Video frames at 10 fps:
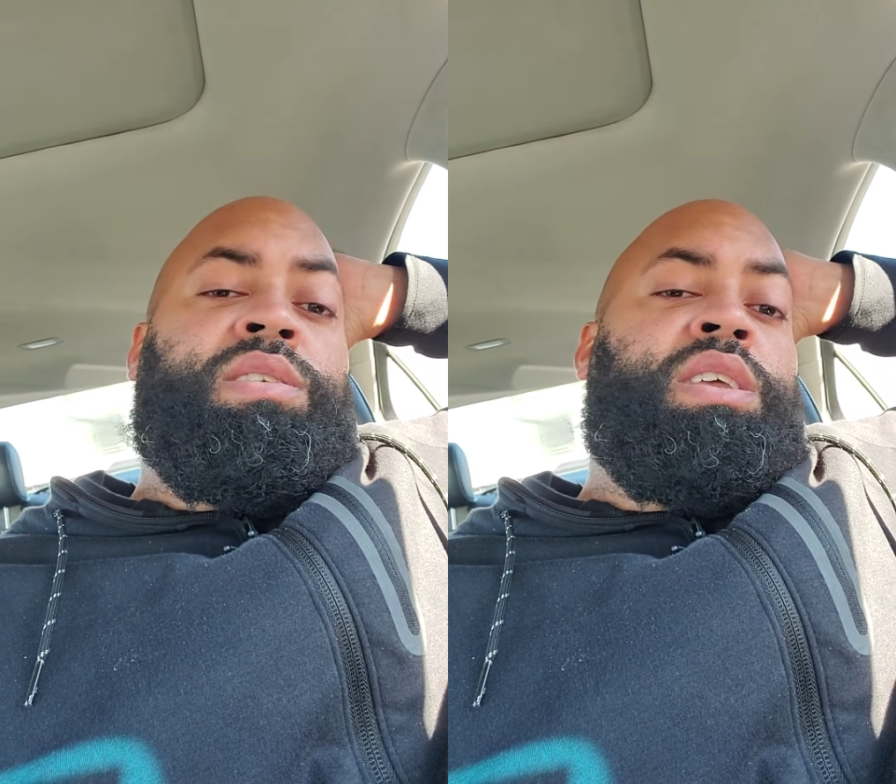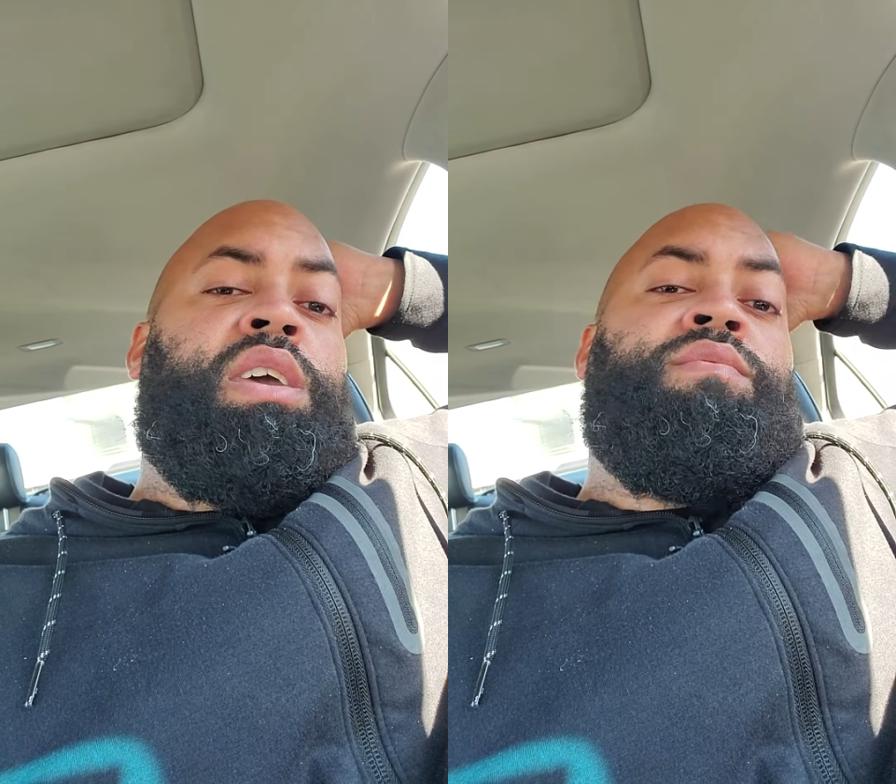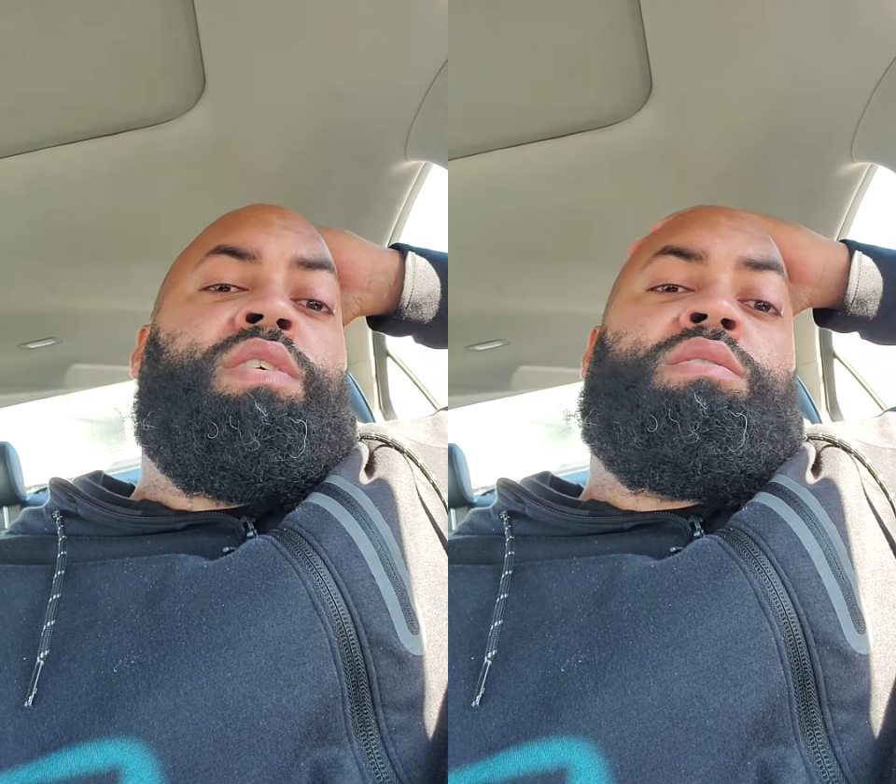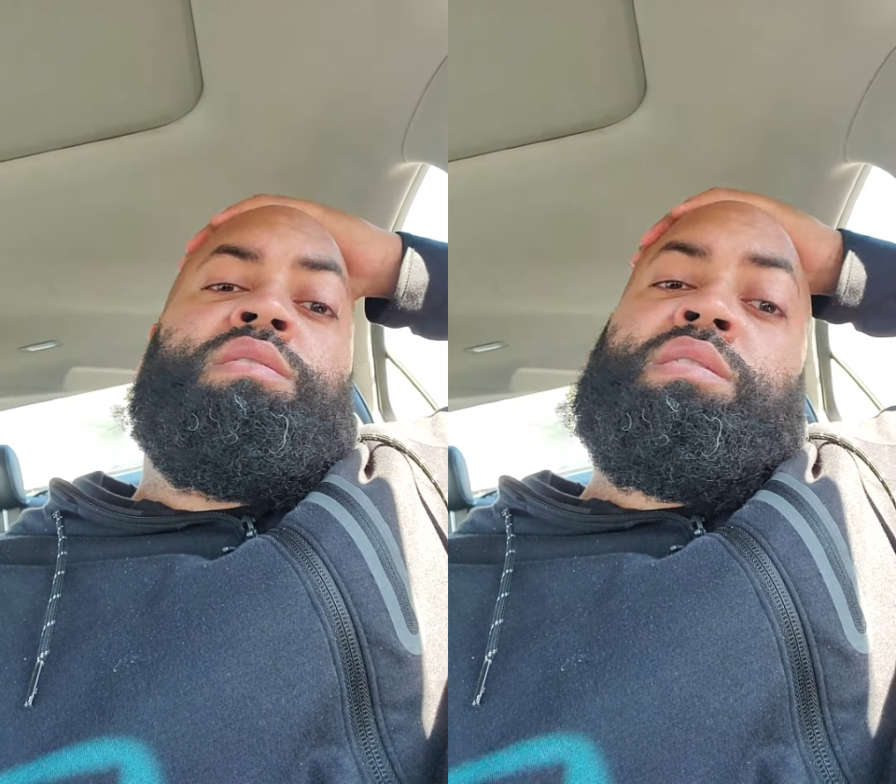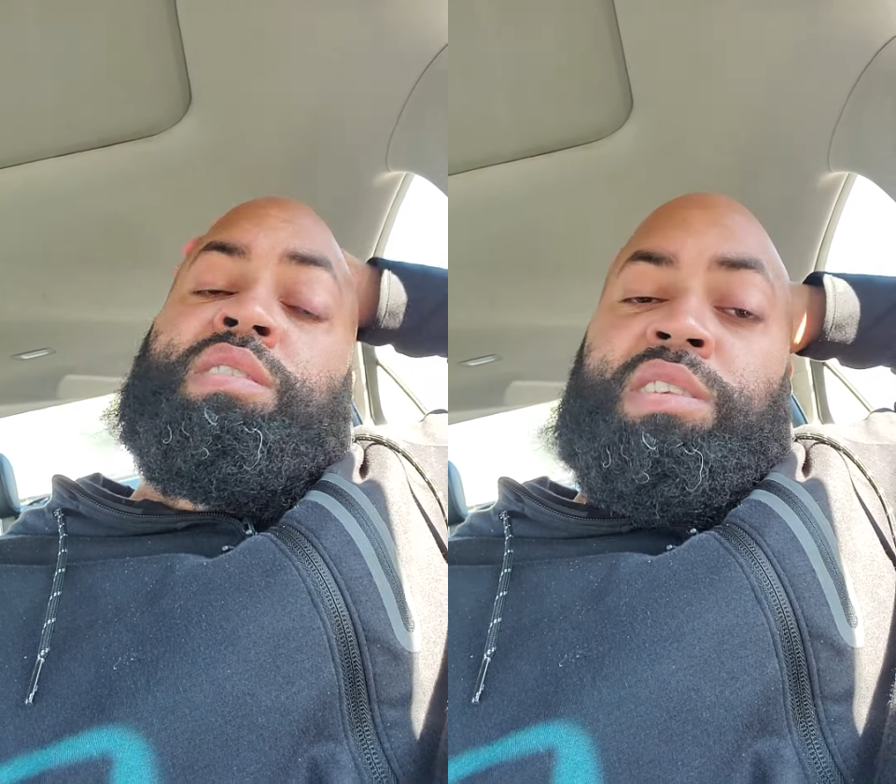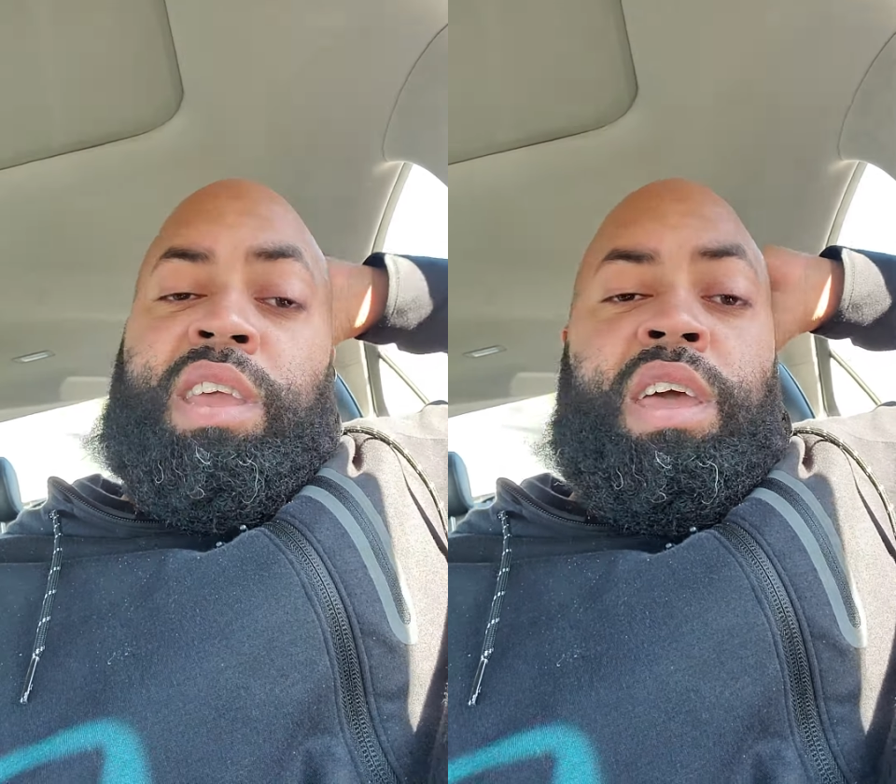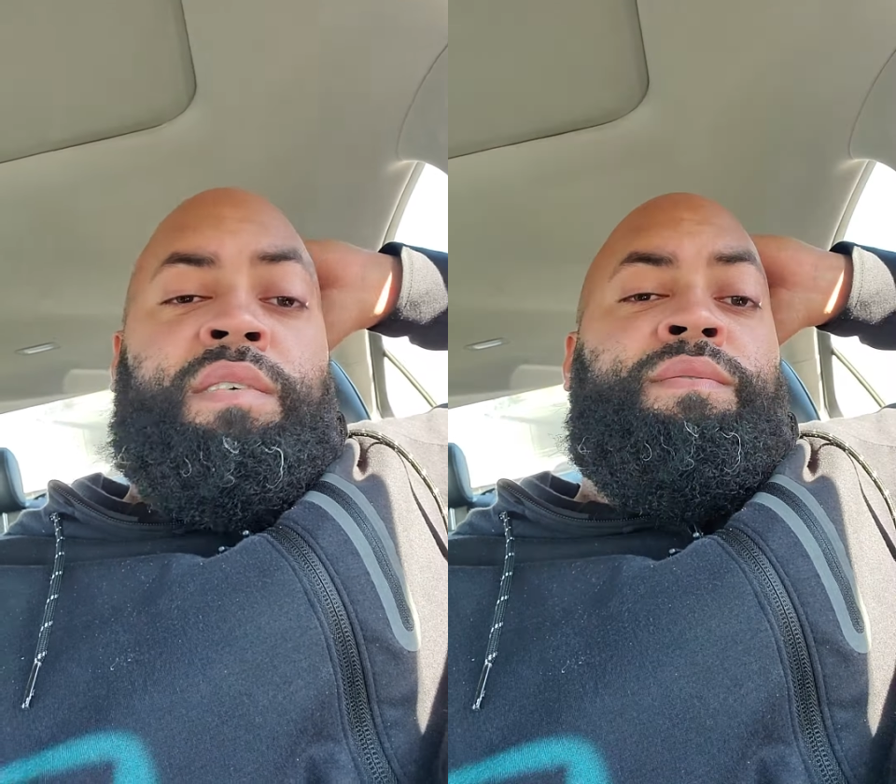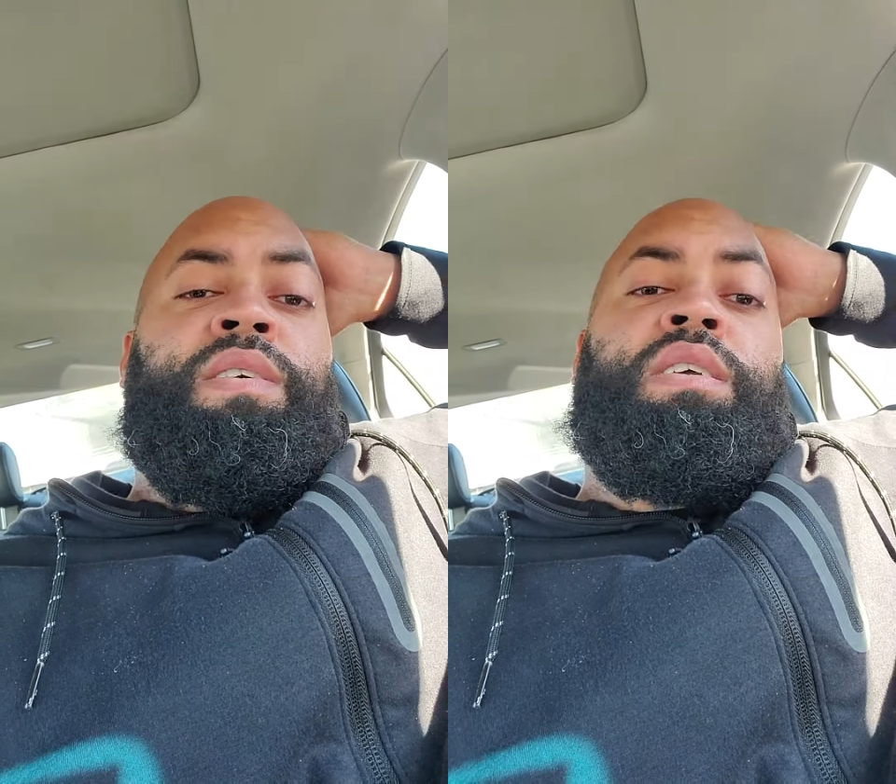saying, versus Steph.